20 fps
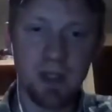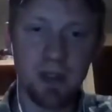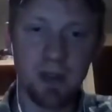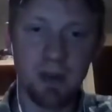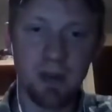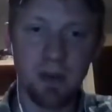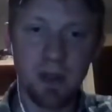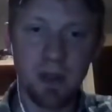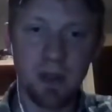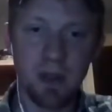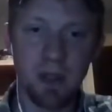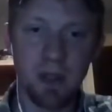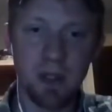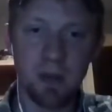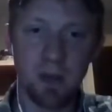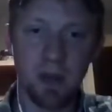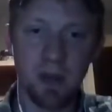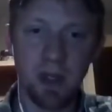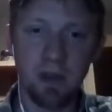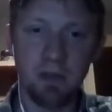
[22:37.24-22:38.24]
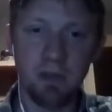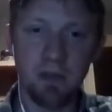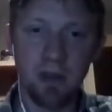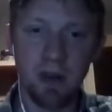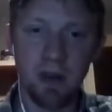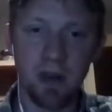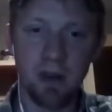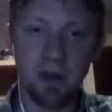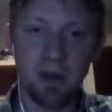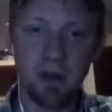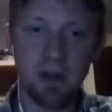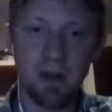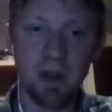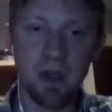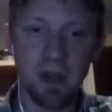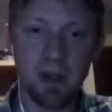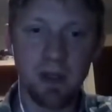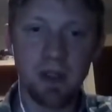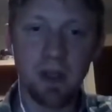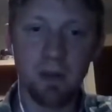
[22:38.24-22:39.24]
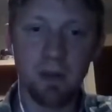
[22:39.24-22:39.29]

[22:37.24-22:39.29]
or is it just spring and fall? It is summer.